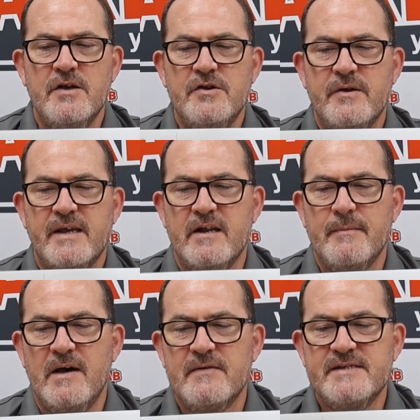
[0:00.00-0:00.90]
You get
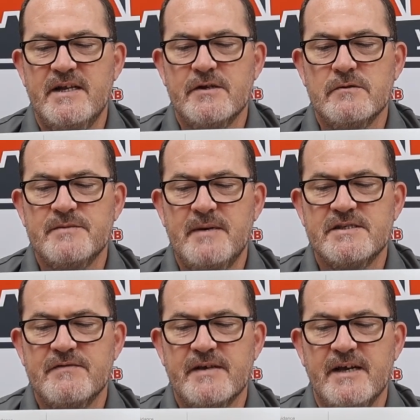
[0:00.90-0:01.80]
about the technical
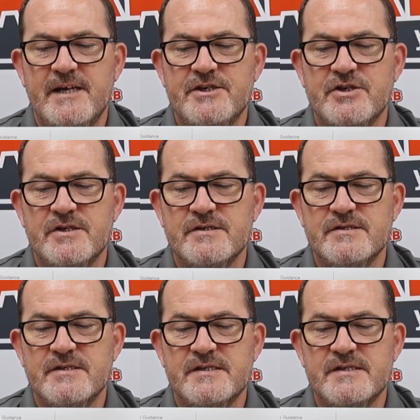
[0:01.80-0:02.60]
specifications,